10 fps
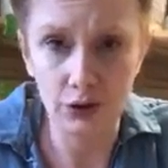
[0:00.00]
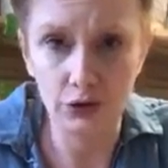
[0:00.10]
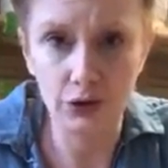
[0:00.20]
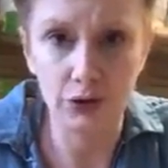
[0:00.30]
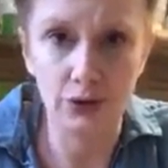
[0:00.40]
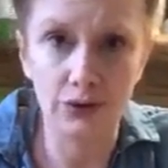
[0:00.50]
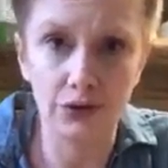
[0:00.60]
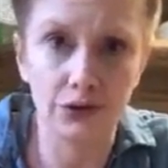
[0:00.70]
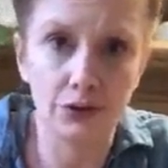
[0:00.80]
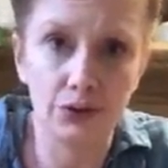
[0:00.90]
So
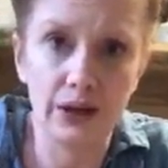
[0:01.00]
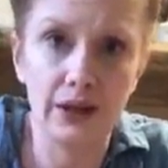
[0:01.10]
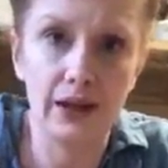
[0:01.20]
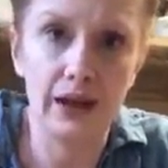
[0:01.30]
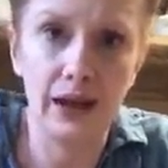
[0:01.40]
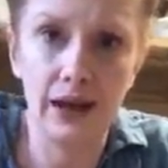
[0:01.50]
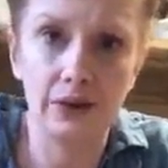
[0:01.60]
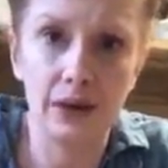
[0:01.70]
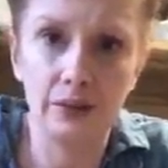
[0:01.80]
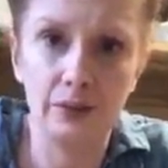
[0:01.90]
there's grade
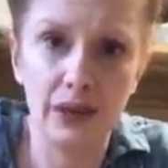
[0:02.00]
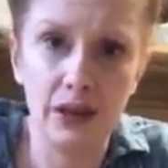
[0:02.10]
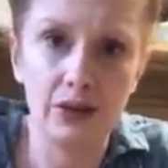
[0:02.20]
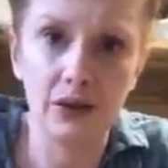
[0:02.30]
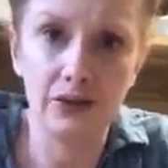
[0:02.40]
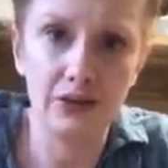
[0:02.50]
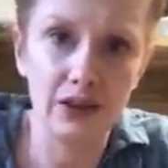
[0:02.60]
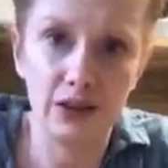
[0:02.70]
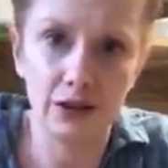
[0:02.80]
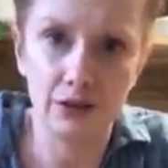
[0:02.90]
A, grade B, grade
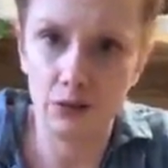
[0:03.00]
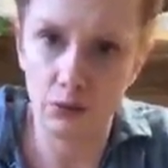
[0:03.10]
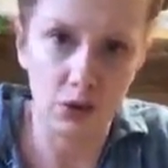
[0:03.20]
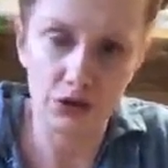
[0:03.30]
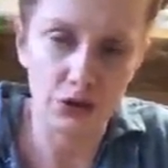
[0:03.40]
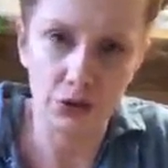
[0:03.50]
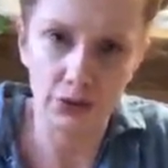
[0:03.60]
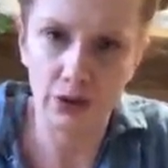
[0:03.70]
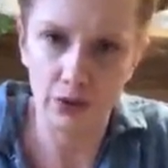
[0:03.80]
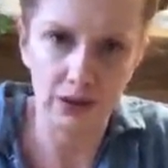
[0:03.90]
C, 1, 2,
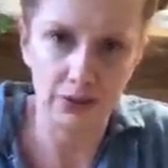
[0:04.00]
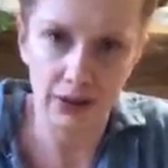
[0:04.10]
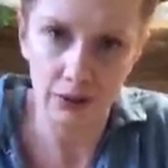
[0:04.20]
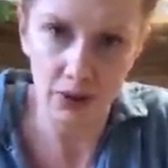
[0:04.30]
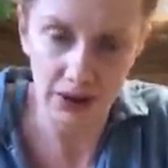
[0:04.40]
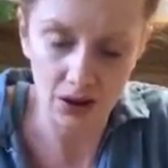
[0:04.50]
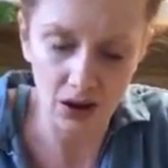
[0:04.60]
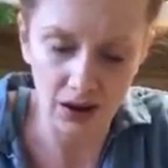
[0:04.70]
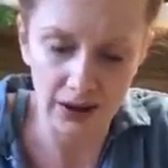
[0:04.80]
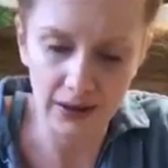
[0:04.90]
3, whatever they want to
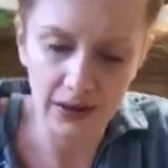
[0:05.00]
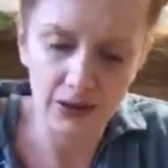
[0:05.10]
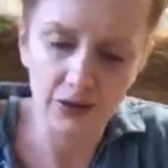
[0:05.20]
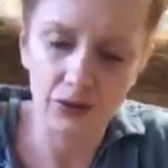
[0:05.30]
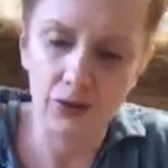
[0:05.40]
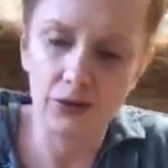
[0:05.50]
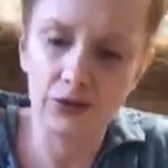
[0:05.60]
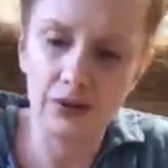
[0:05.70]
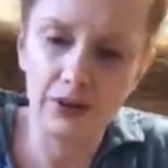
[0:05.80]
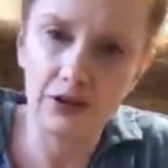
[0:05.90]
call it. So
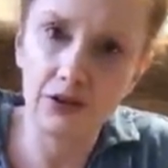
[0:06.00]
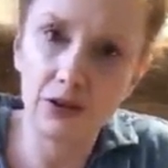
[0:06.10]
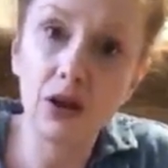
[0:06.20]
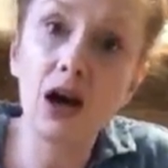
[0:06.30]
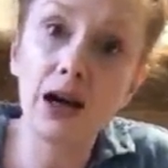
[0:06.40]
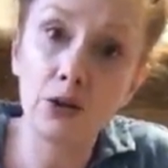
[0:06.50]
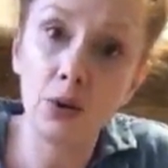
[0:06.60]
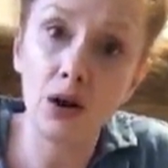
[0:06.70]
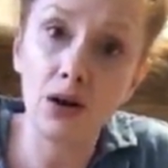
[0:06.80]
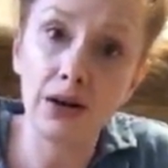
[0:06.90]
stuff that's still high
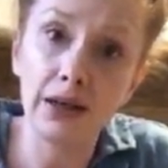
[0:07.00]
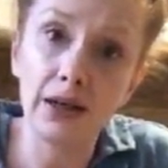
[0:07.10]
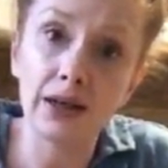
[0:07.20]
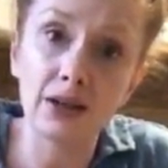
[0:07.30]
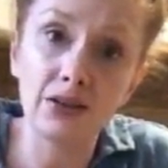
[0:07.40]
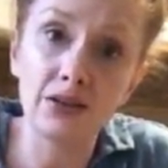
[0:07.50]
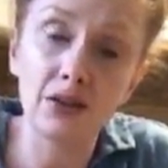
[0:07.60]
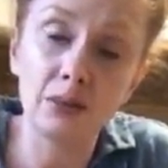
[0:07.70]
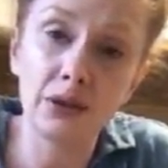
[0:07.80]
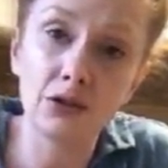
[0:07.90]
quality, it can
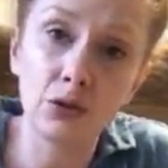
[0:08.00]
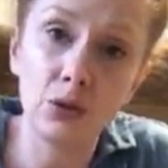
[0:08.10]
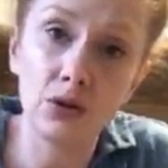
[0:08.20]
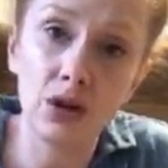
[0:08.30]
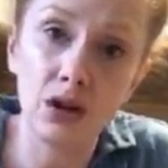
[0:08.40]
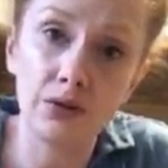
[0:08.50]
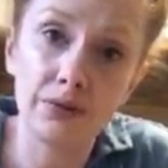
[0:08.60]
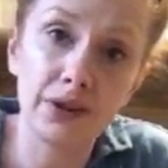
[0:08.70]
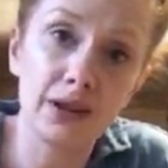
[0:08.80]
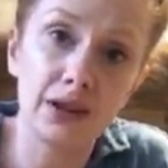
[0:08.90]
still be sold off
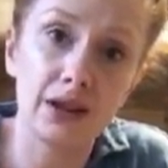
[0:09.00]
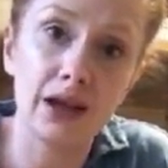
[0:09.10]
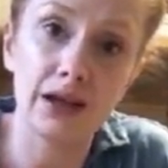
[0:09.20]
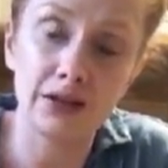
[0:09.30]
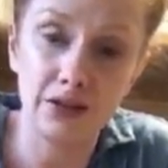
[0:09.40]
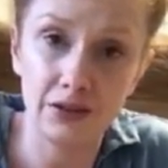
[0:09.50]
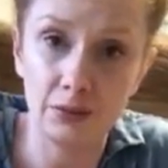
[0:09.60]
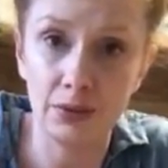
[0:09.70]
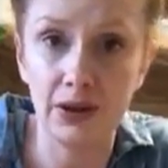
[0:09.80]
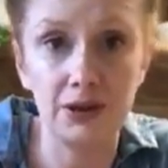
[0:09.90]
here at a
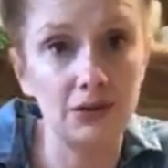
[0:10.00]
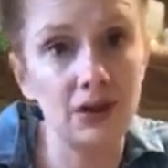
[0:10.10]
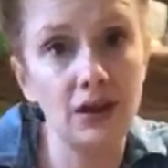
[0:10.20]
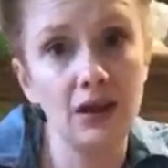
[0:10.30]
decent price.